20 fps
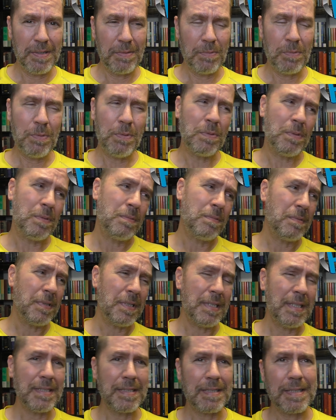ooh, well,
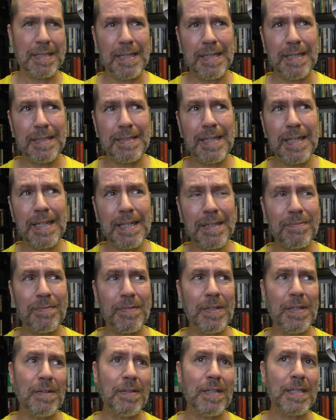that's kind of tough.
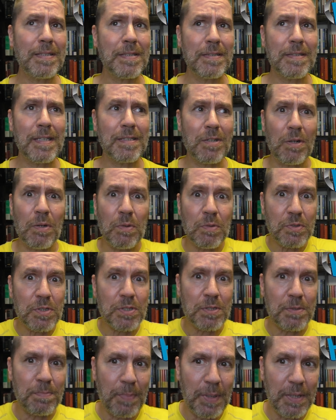You know, that's a, that's a whole
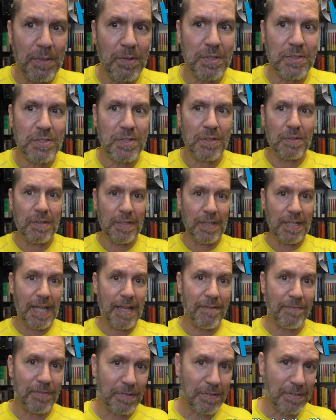spiritual
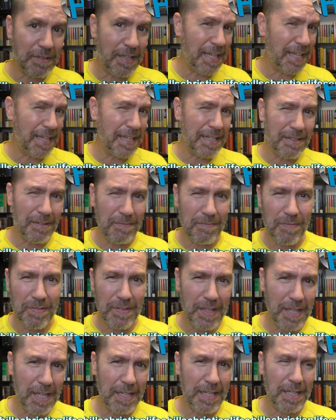level kind of
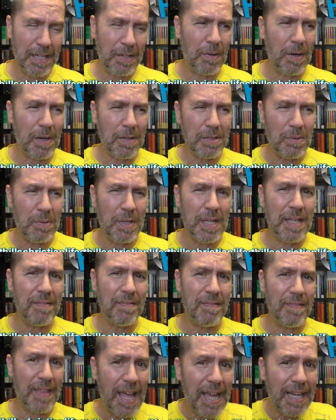thing. You know, are you
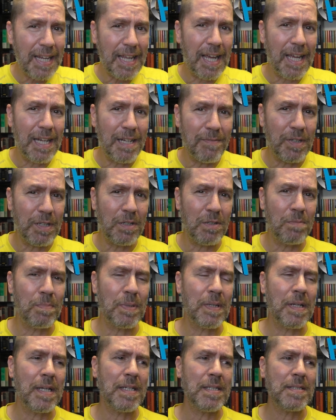in that kind of a good
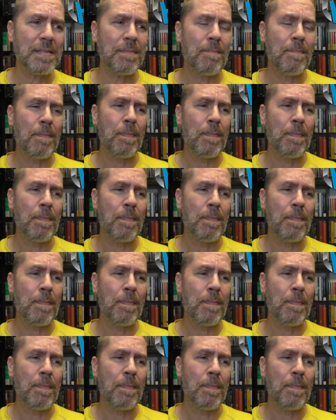place?